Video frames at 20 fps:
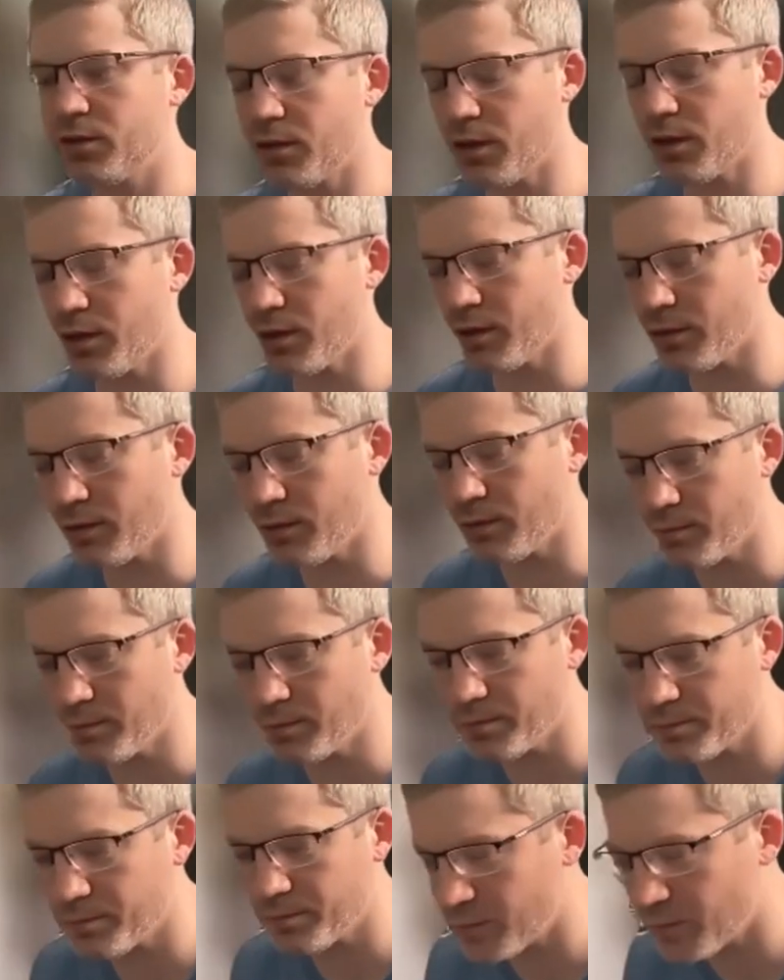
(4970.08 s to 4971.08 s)
I
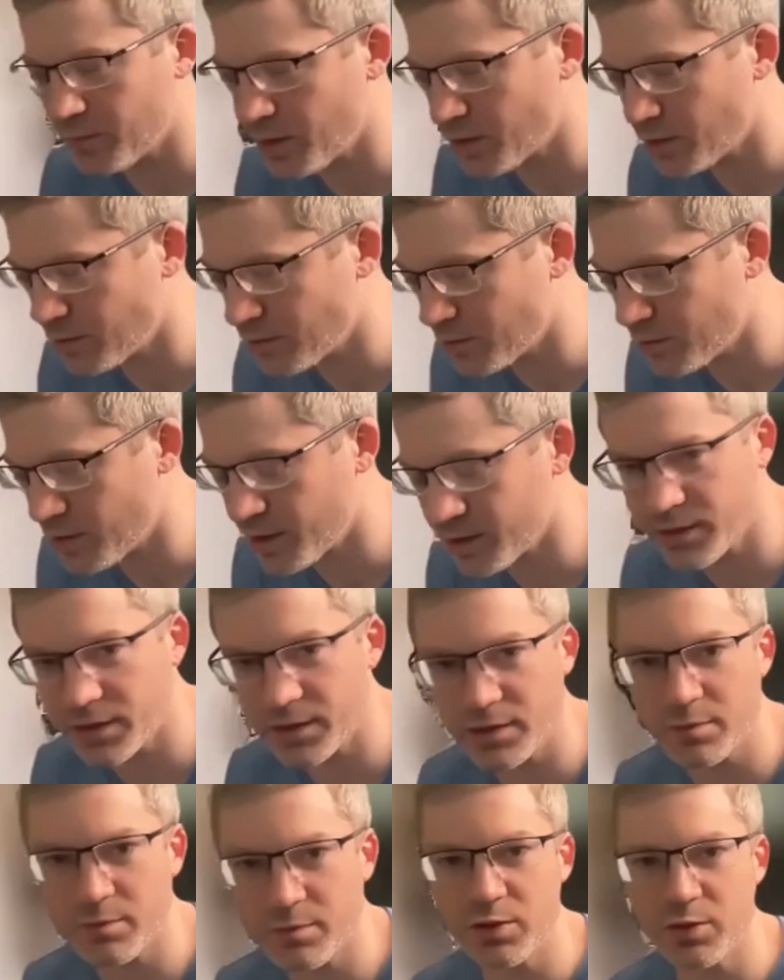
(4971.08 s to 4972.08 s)
don't know, has
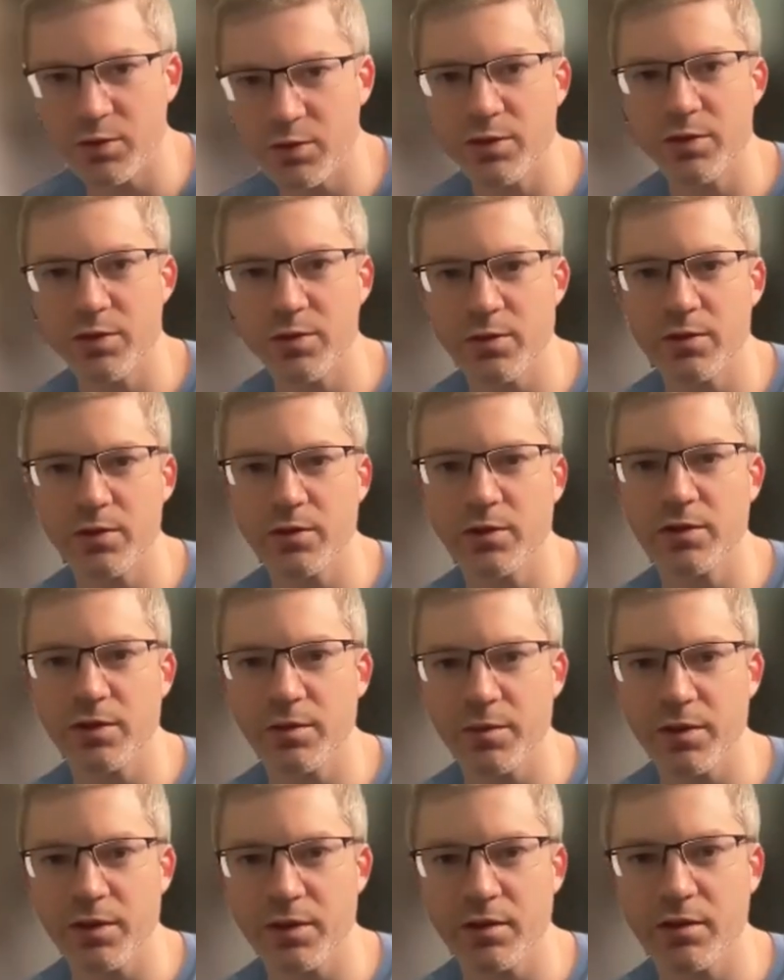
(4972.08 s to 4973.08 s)
like some juice to it or
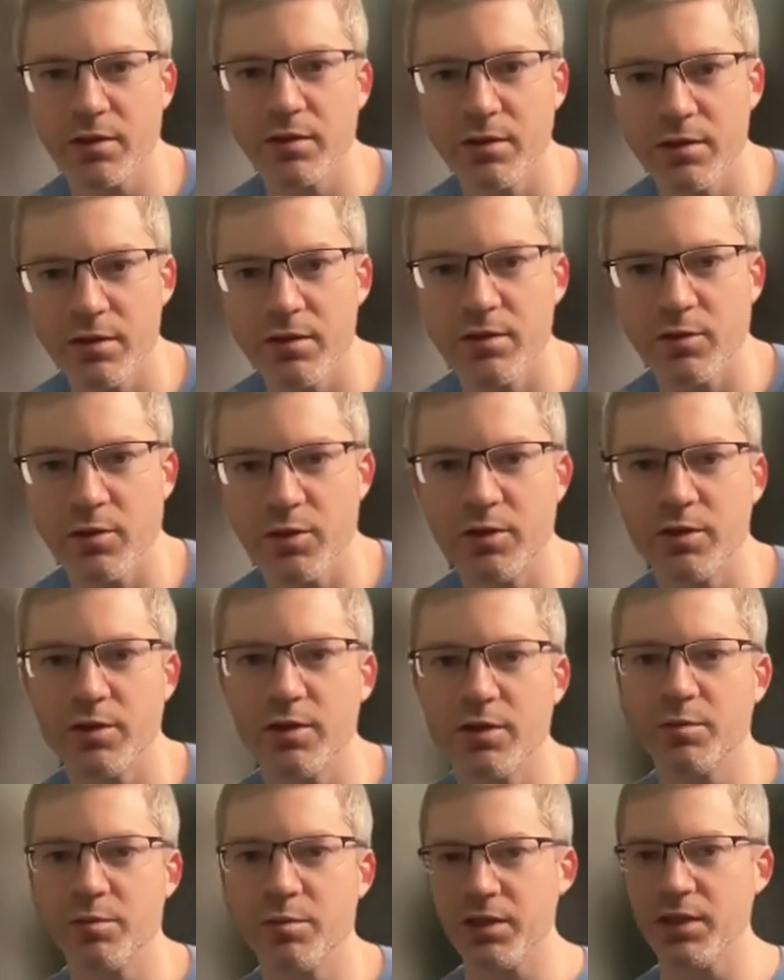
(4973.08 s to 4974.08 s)
something. It
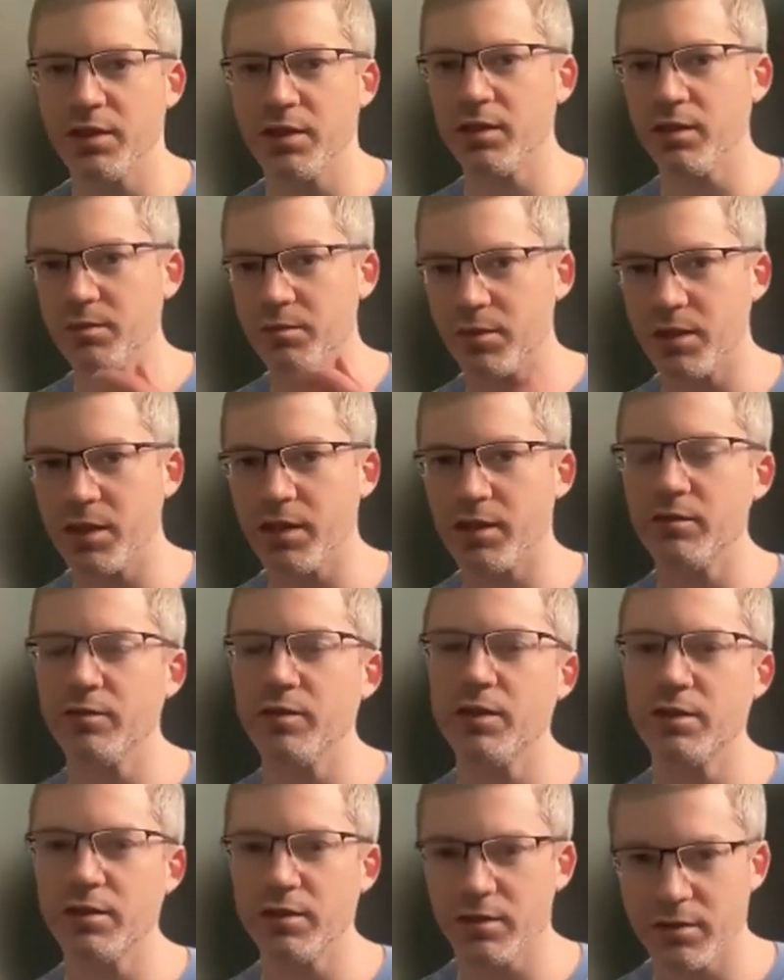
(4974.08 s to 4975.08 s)
doesn't become kind
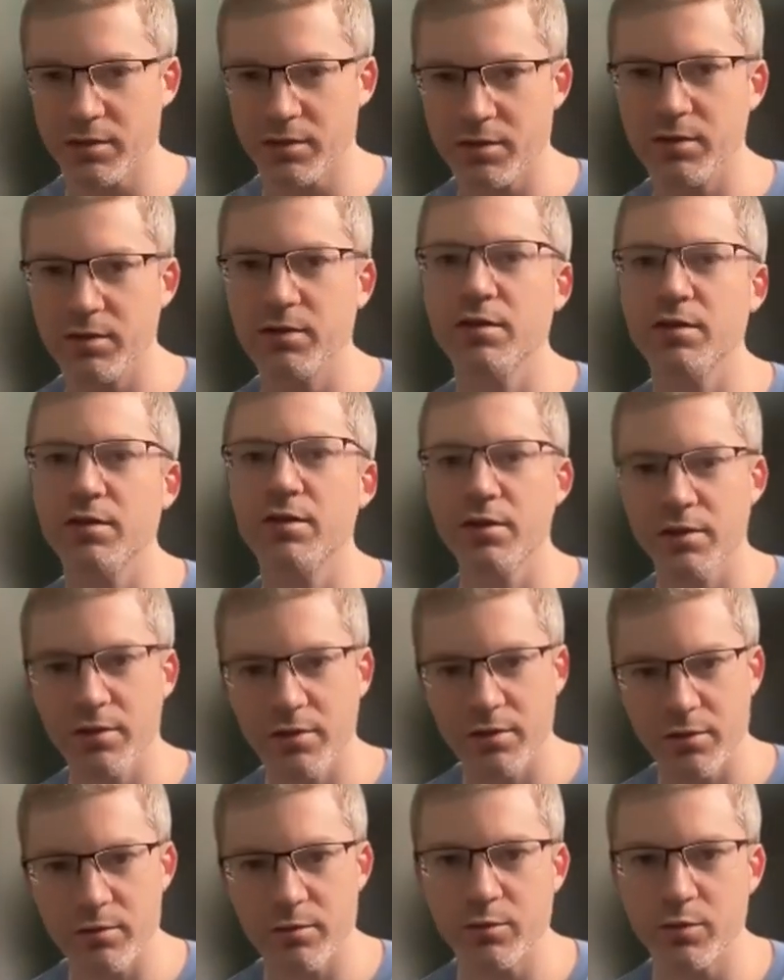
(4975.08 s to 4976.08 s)
of like a
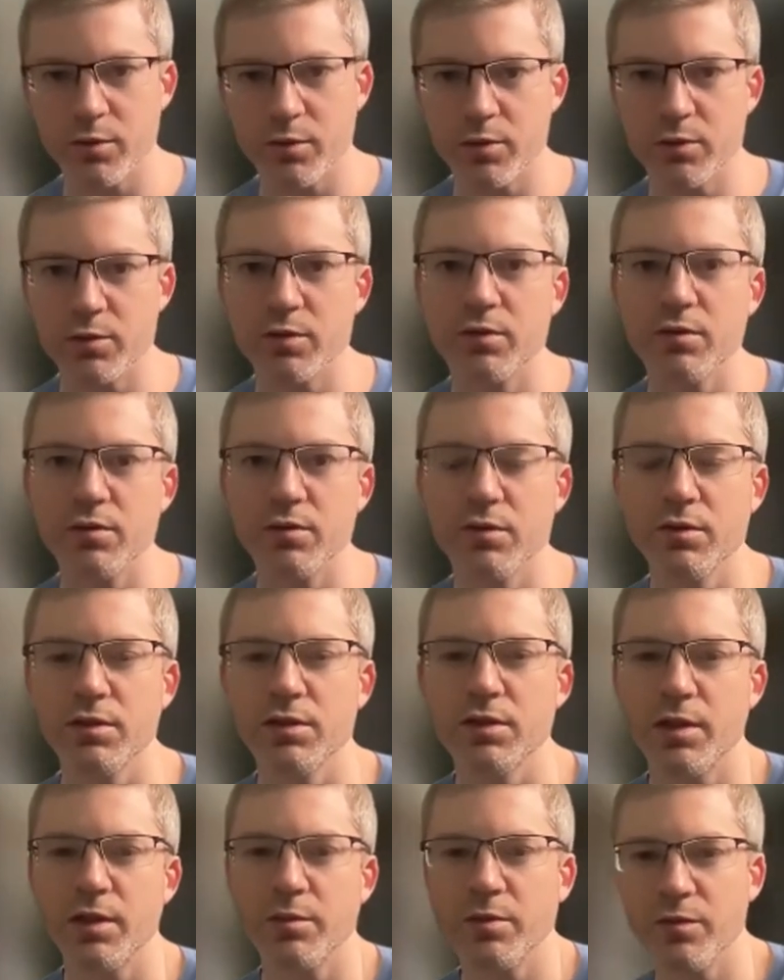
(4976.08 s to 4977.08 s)
rote
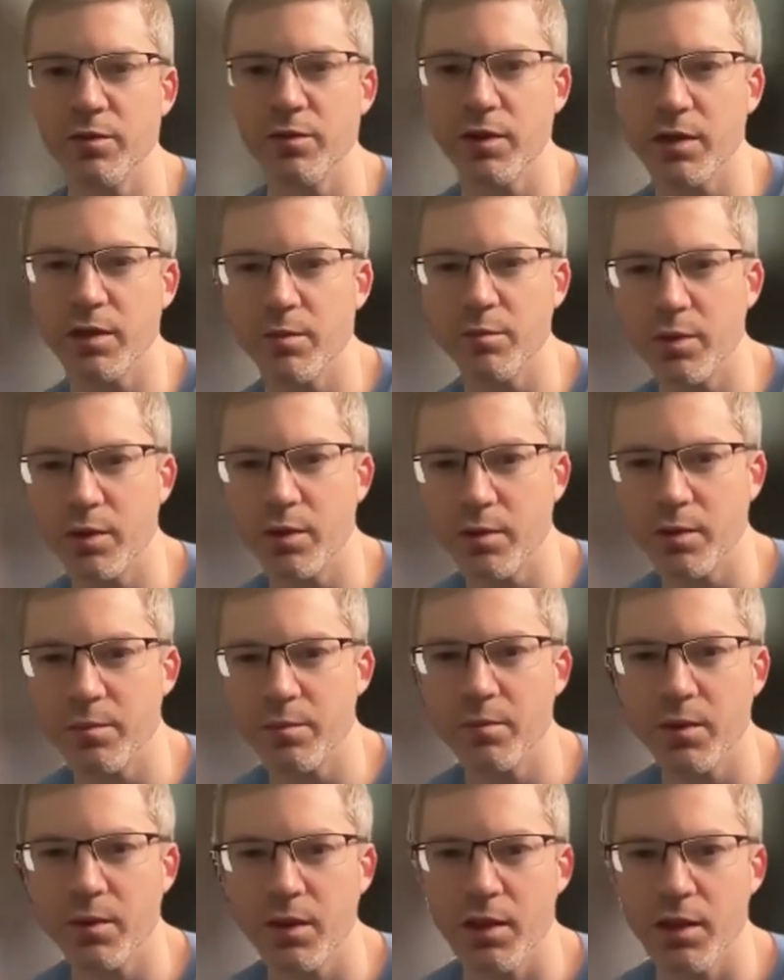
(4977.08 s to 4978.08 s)
type of thing. But
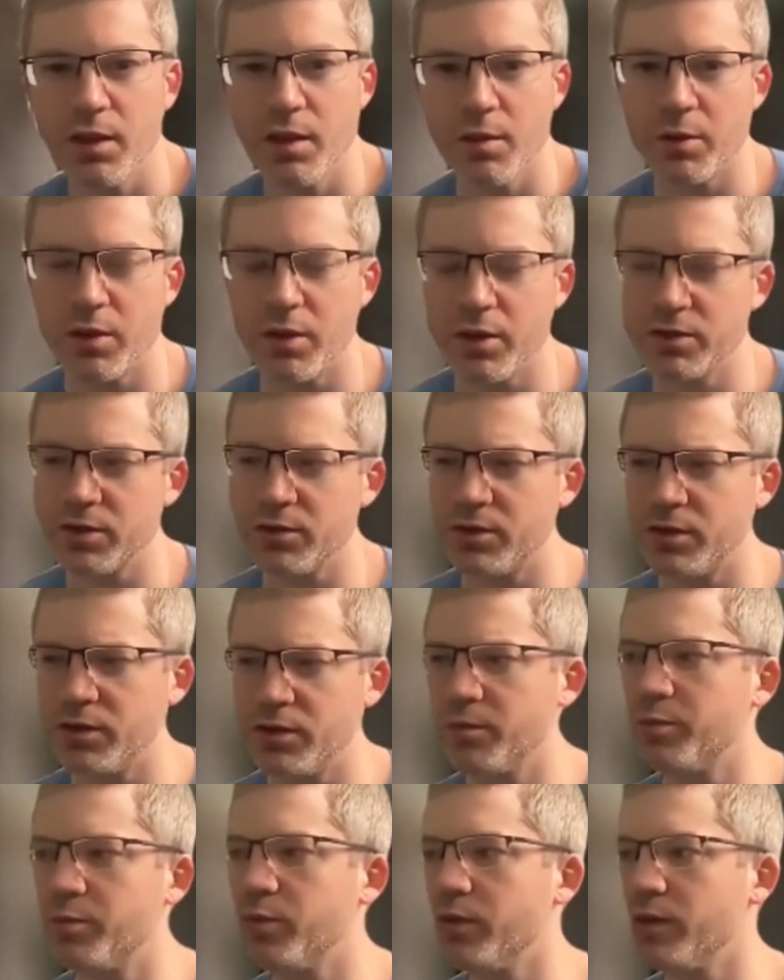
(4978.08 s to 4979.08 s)
also to
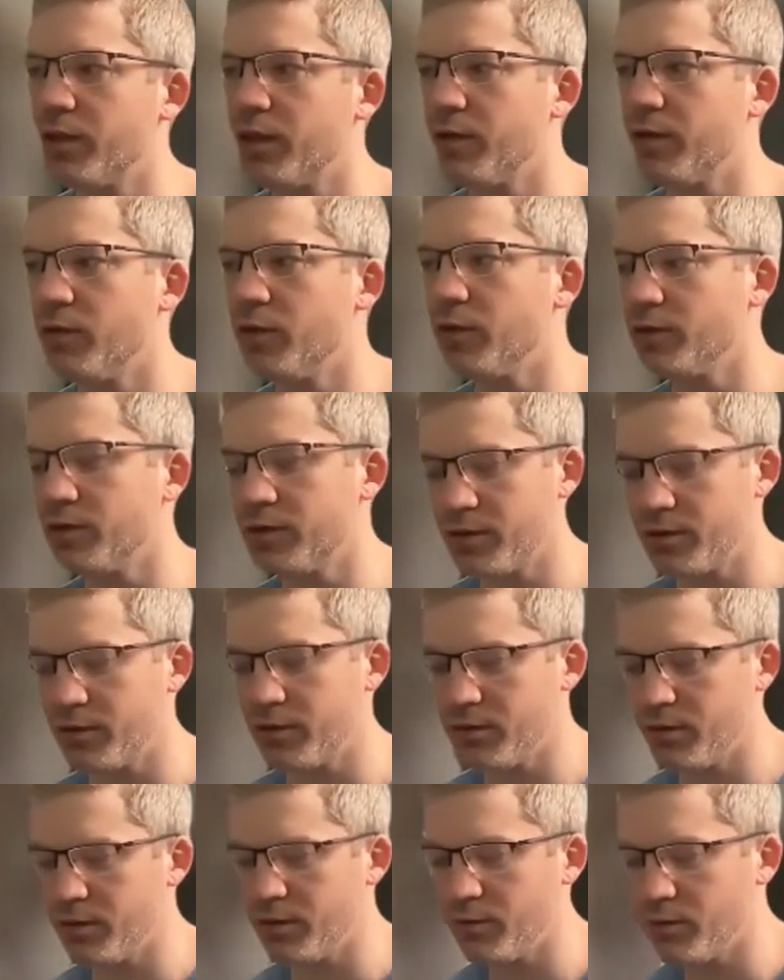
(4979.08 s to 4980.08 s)
your point, I've noticed
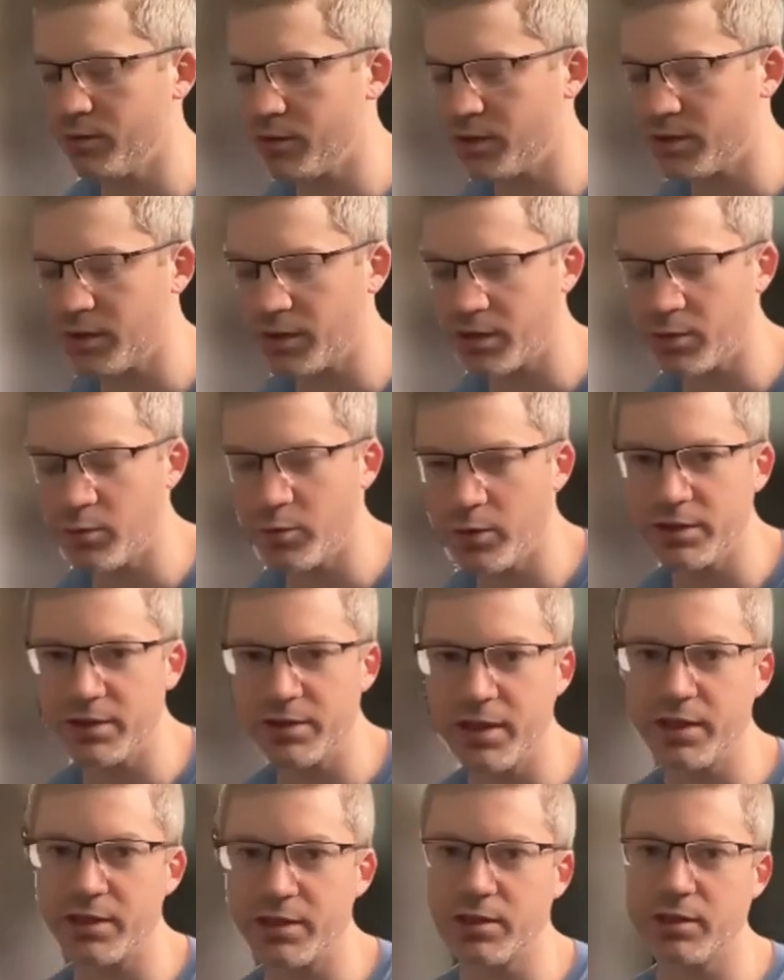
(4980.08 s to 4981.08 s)
in just like in one
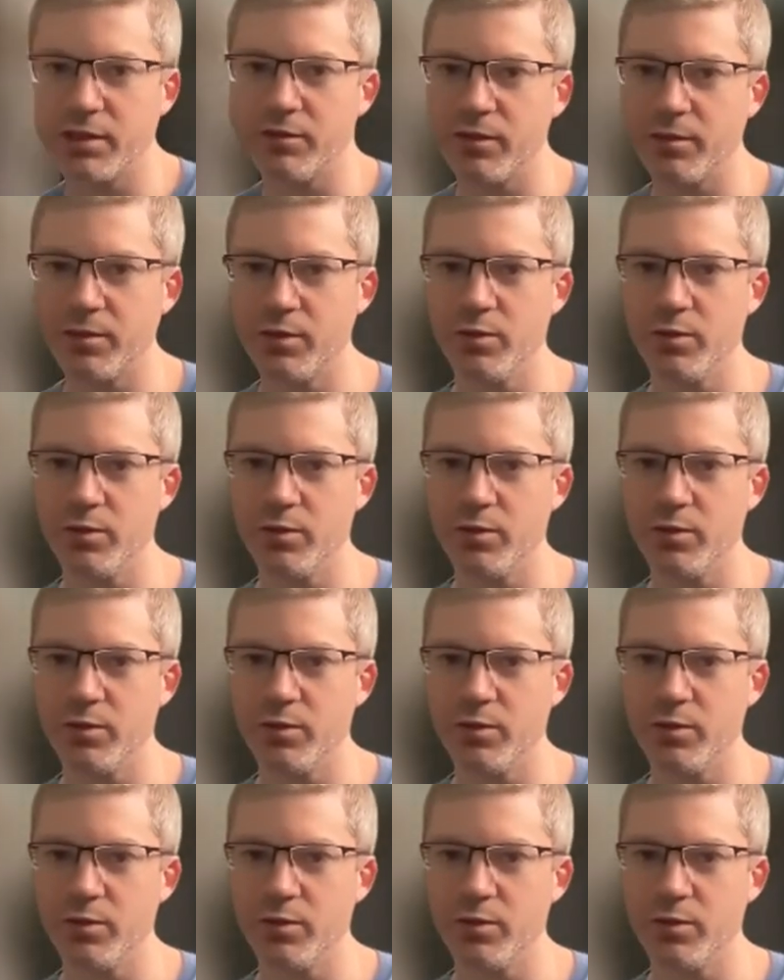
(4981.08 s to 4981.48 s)
session, if I'm